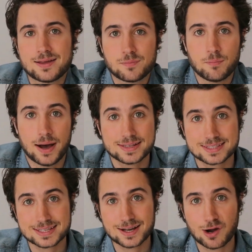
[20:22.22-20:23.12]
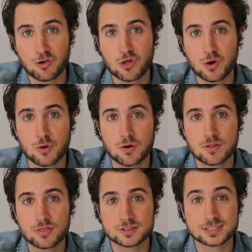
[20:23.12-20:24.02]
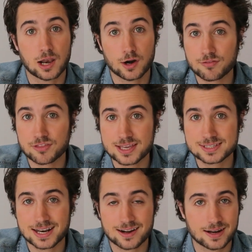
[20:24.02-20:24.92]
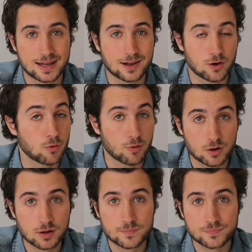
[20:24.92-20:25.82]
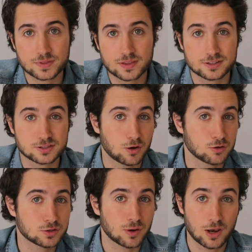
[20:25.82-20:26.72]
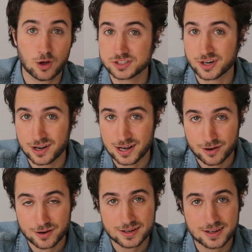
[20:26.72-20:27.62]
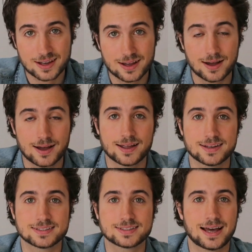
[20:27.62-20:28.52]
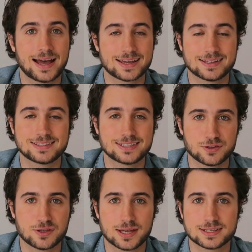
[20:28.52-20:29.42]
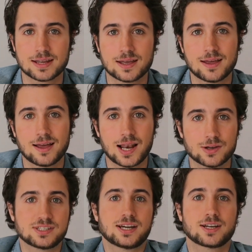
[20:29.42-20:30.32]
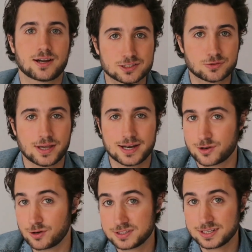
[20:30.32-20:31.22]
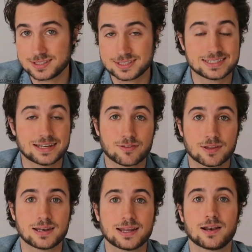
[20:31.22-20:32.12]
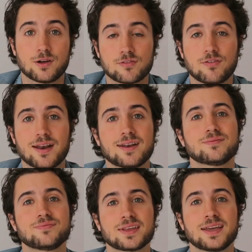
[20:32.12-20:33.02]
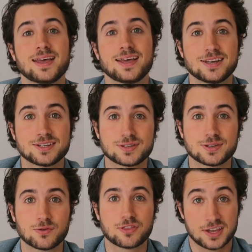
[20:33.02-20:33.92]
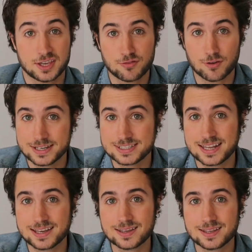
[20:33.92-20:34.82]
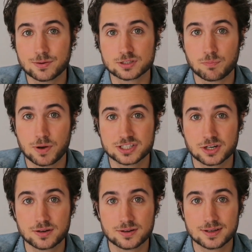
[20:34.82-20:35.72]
But although there's a lot of things that are going to go wrong, there's also a lot you're going to learn, and I can tell you that launching a new country, a new continent is definitely a lot of fun. So thank you for listening. It was a pleasure.